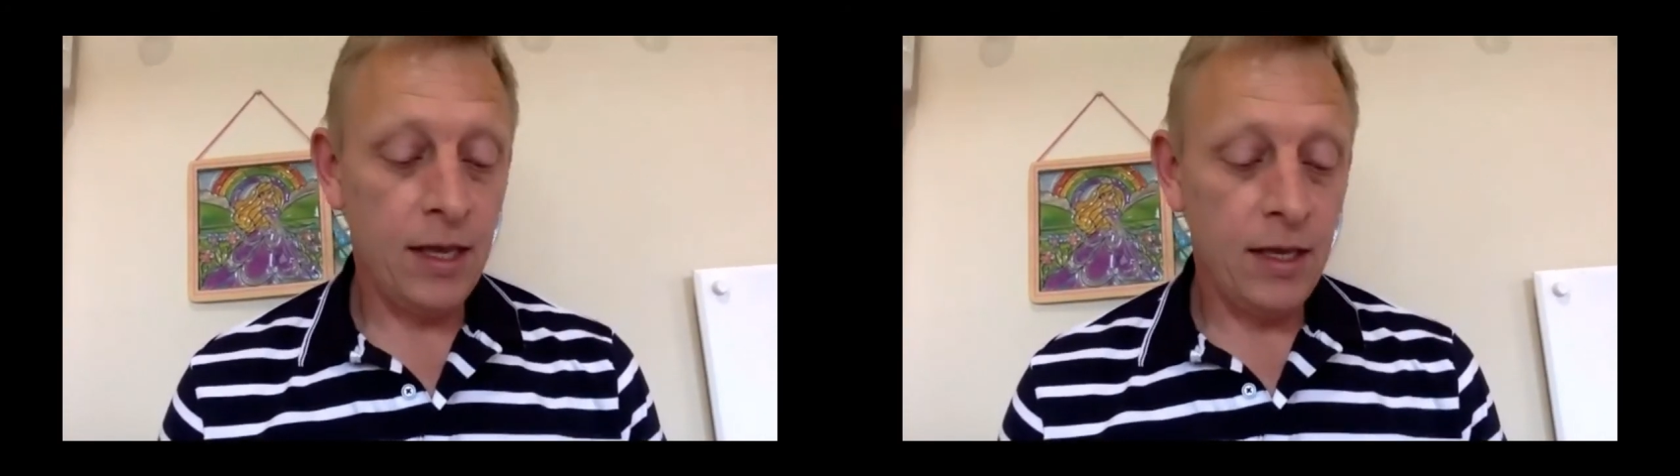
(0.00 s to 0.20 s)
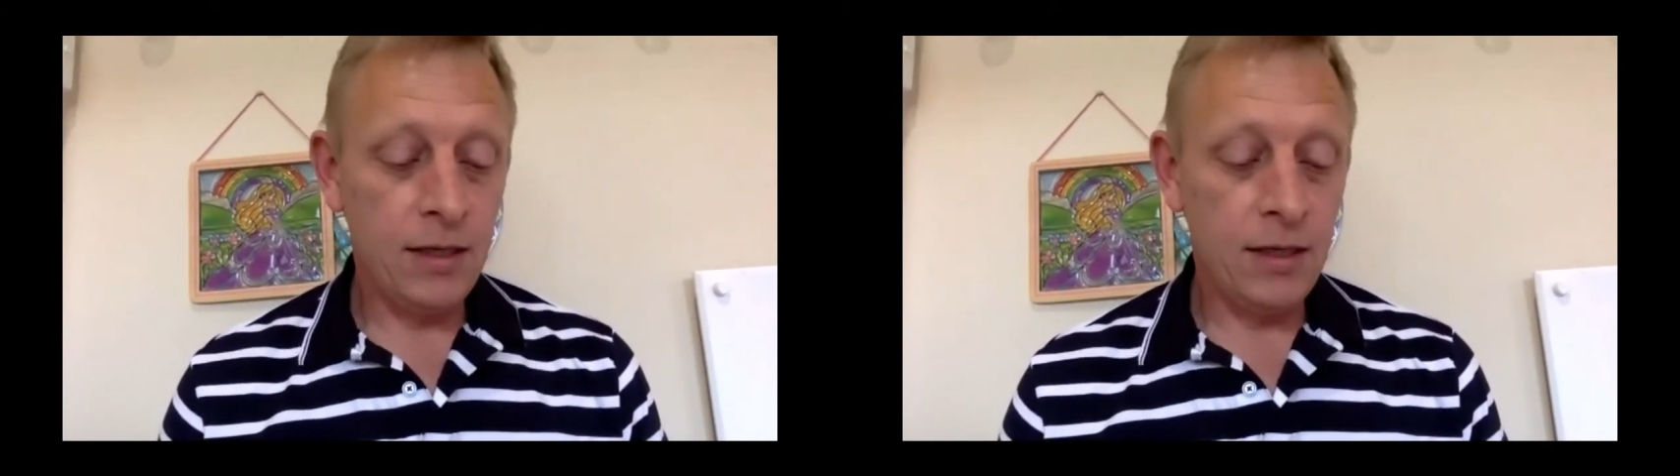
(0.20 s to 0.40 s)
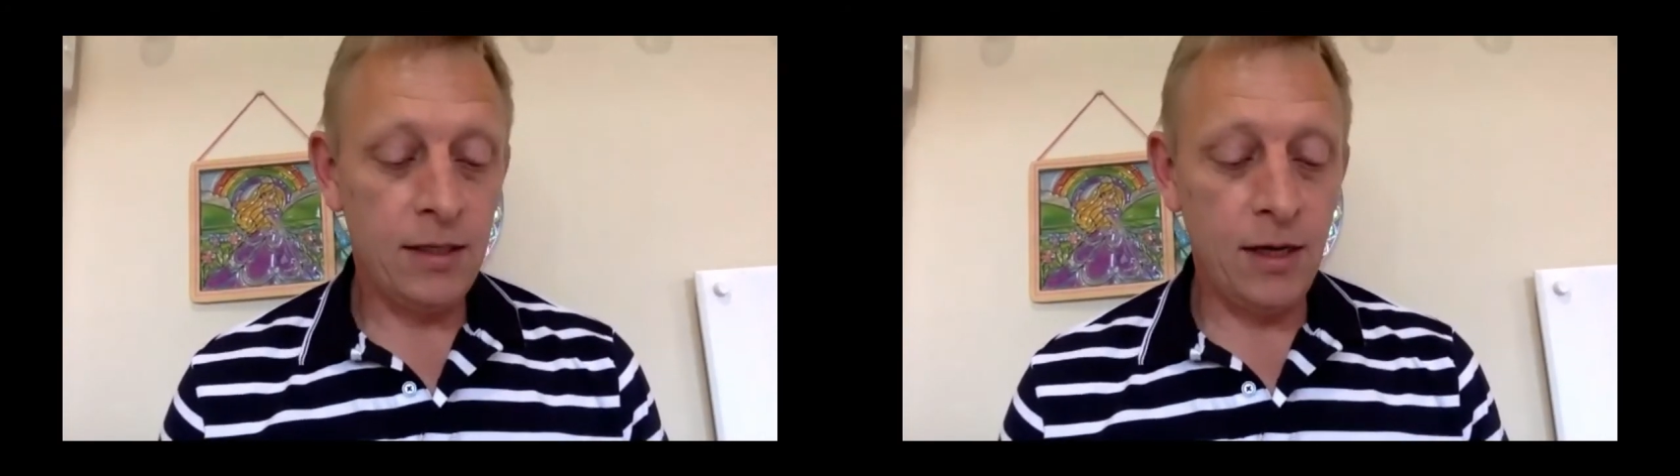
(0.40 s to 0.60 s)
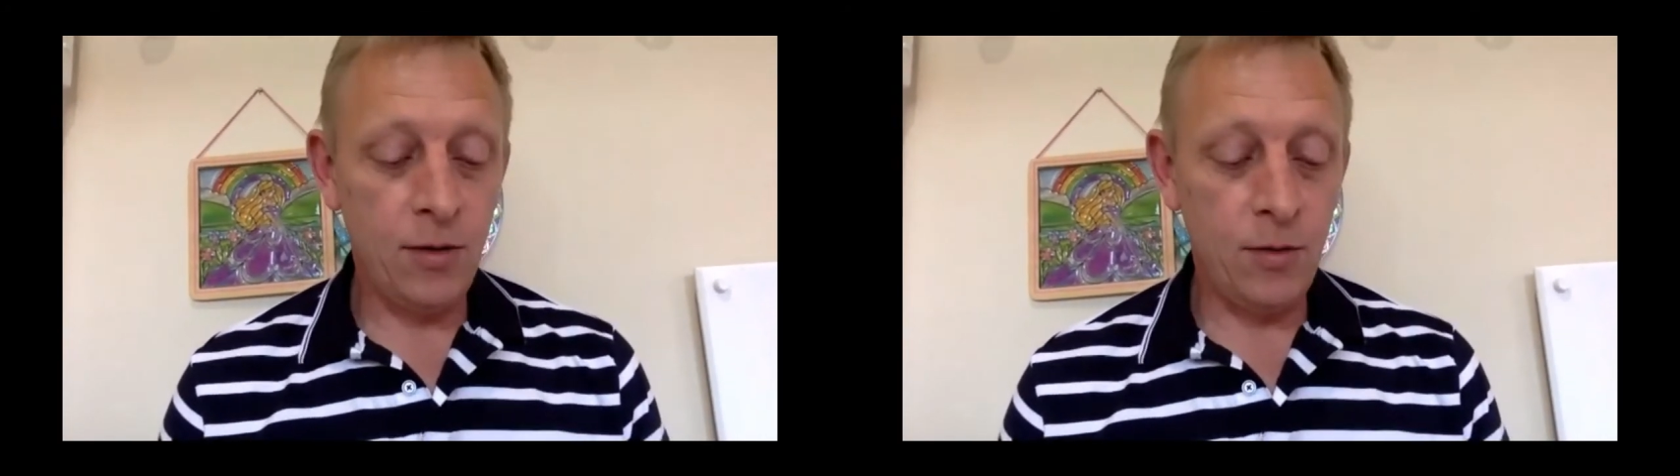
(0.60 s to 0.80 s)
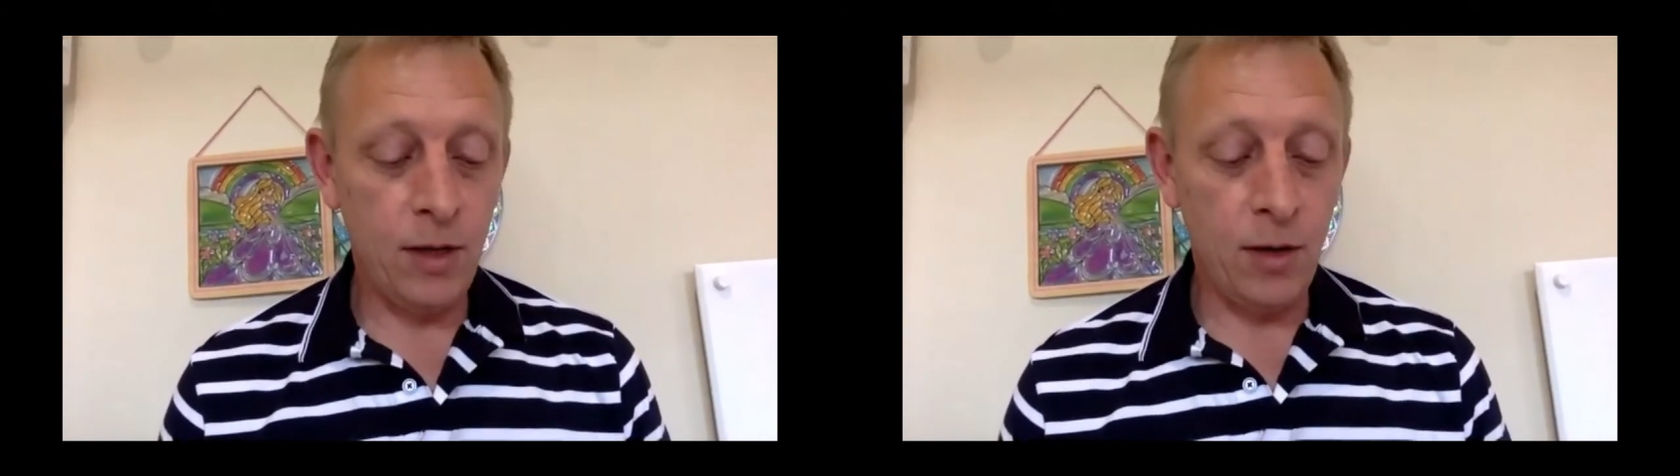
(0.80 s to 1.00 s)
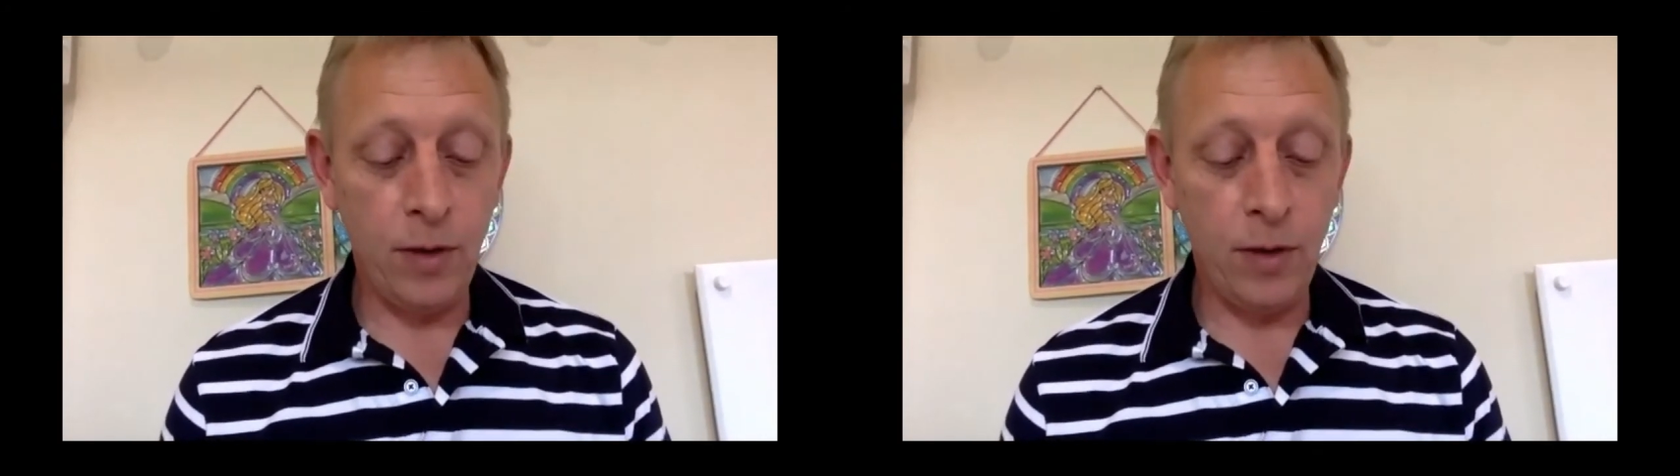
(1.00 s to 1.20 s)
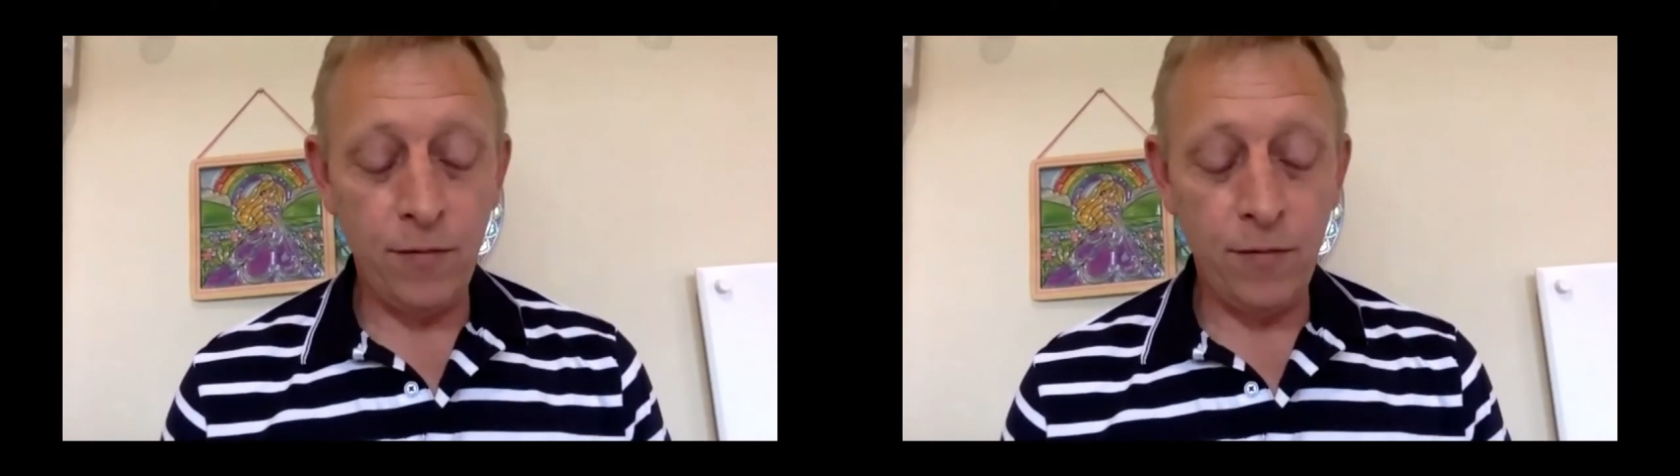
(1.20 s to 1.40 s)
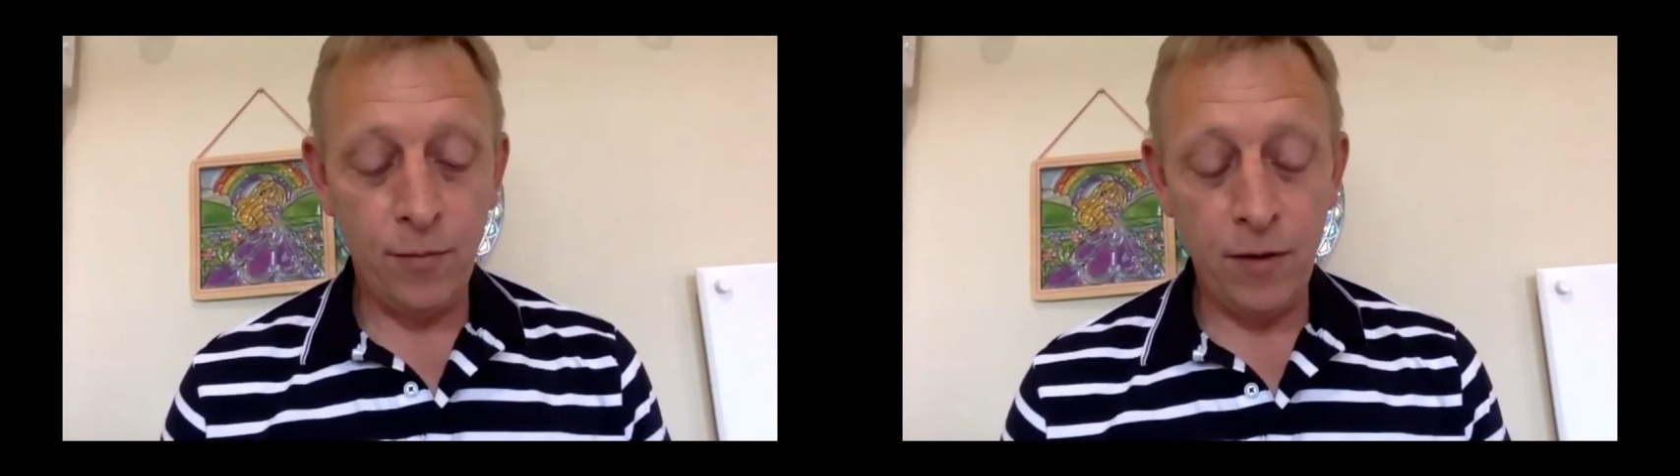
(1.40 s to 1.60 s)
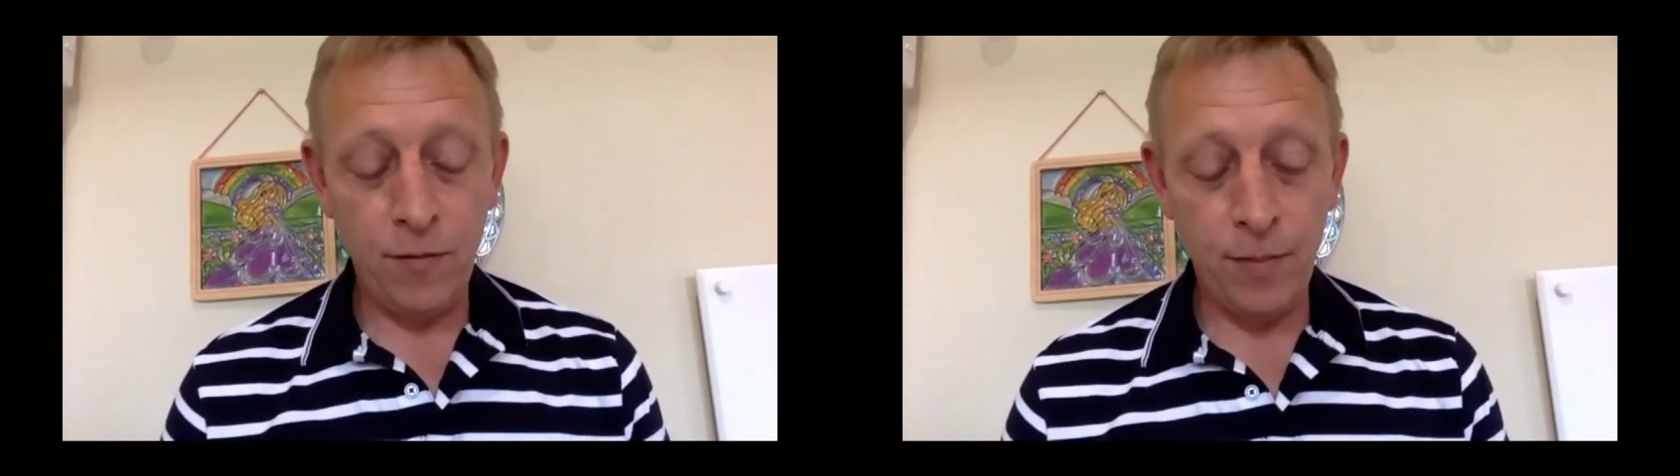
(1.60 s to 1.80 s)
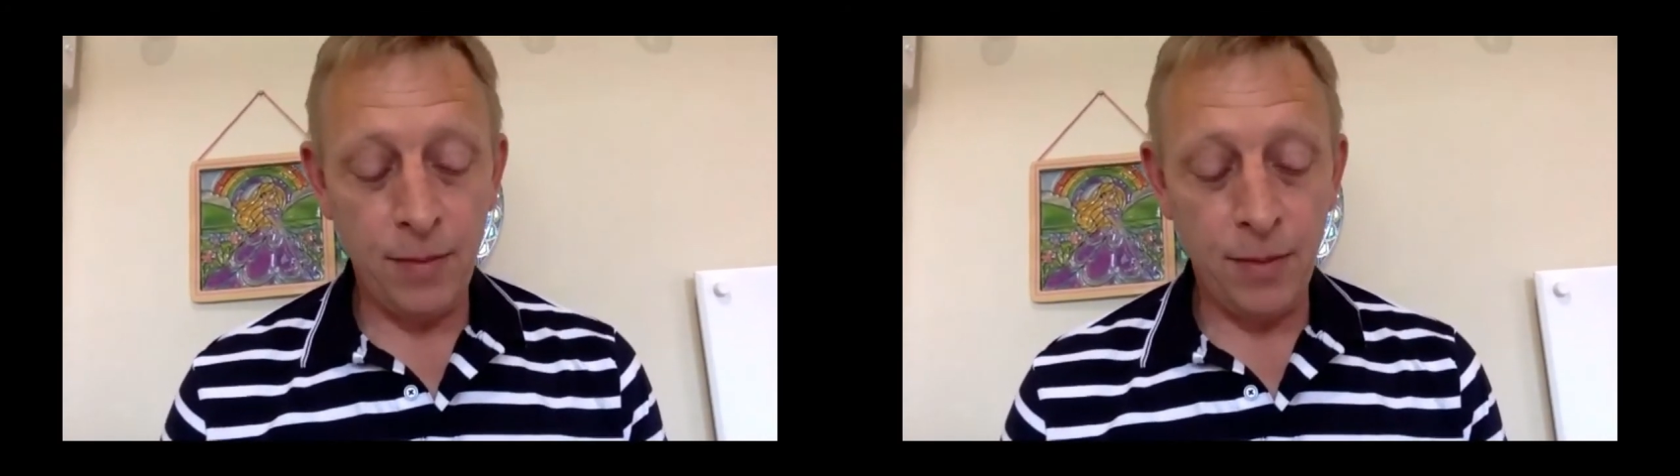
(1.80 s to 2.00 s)
So yeah, we have made
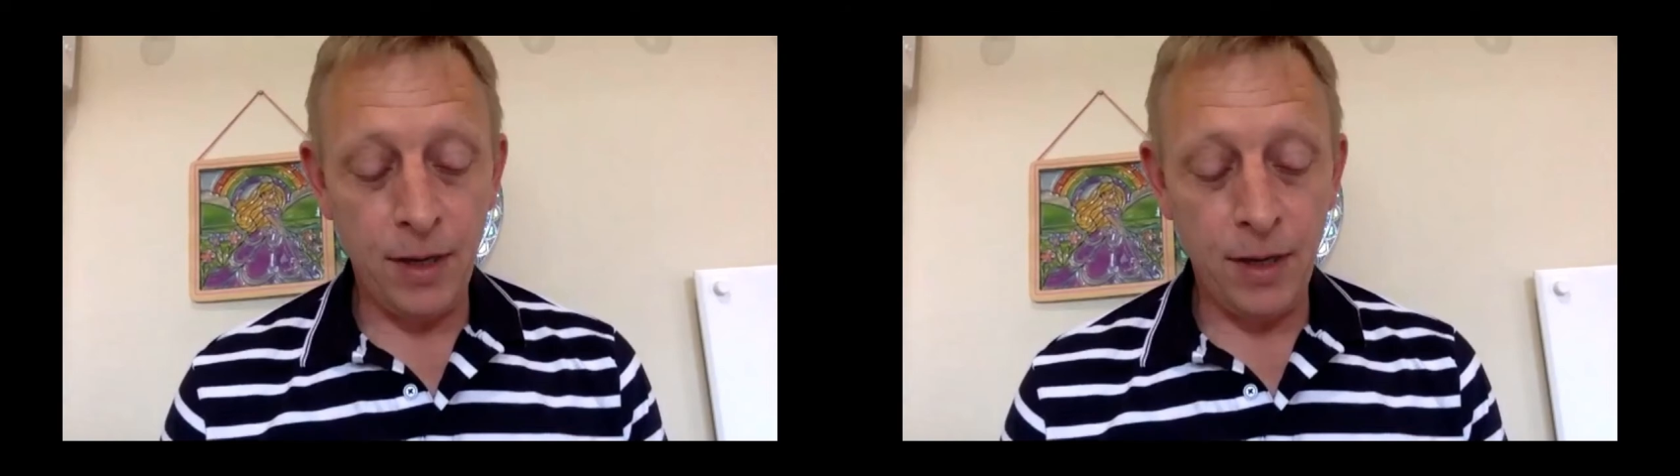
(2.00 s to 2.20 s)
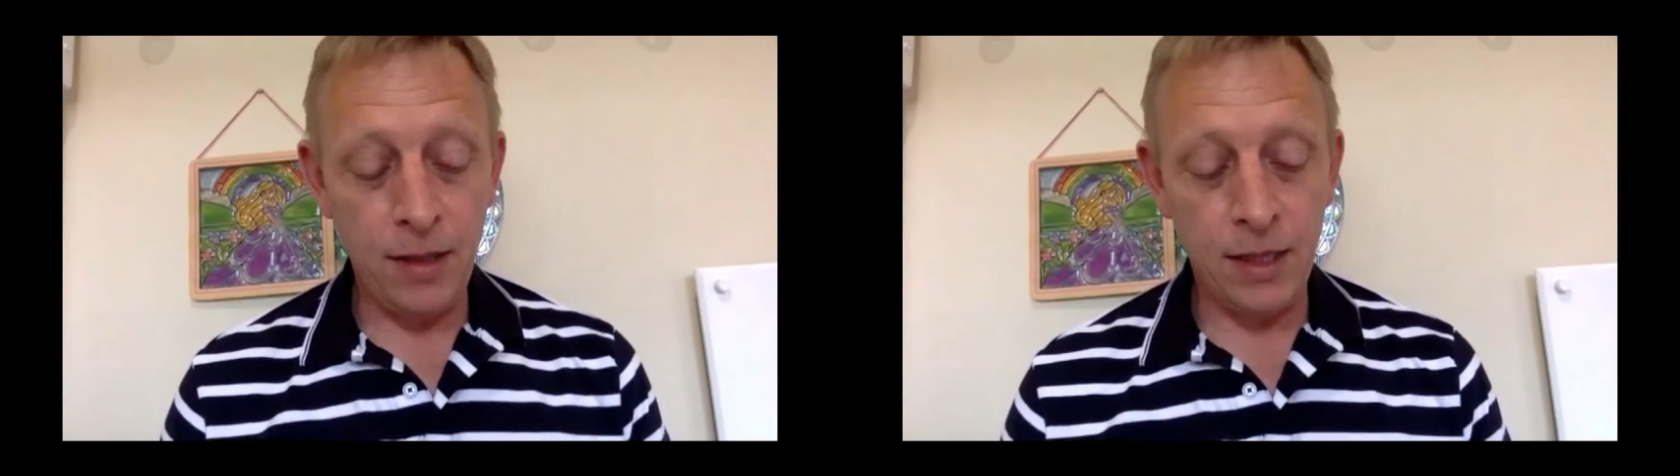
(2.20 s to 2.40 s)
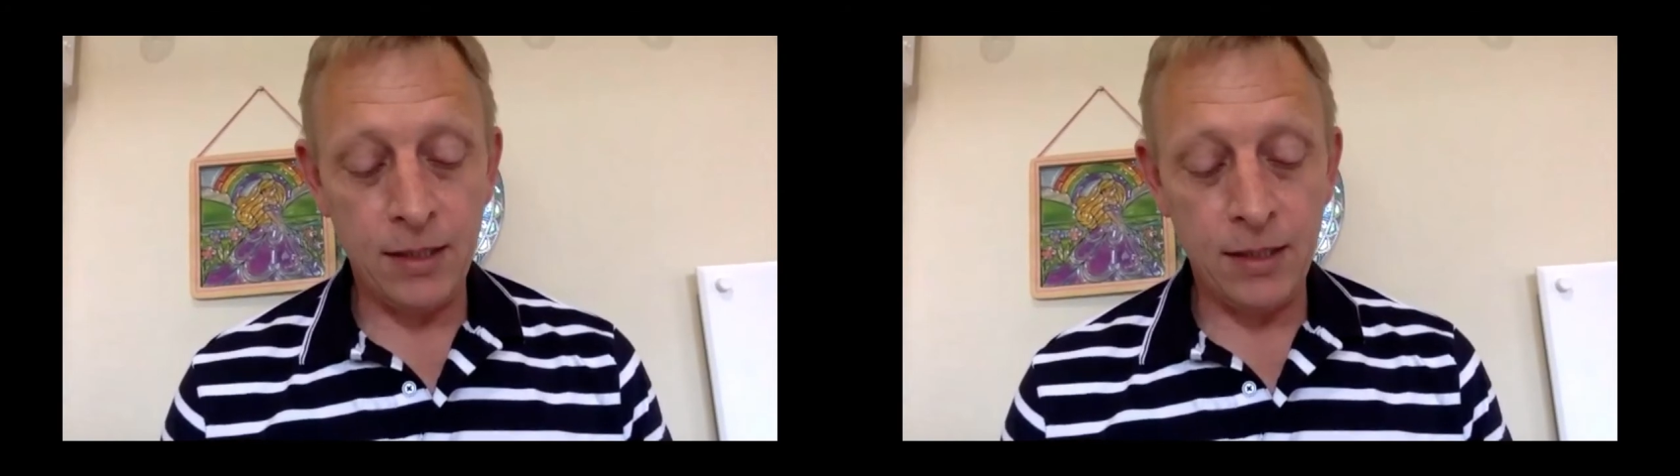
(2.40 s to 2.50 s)
many things,